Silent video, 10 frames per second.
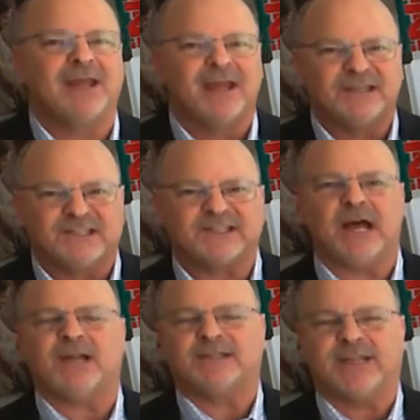
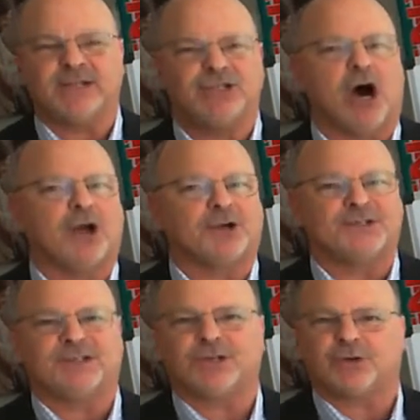sons and daughters
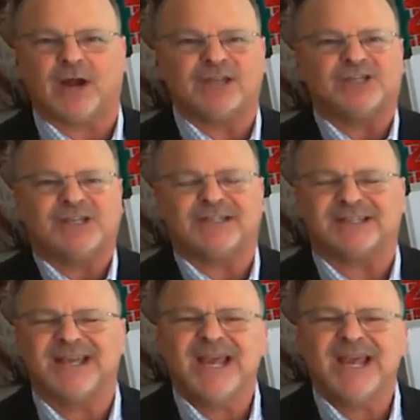in Christ Jesus.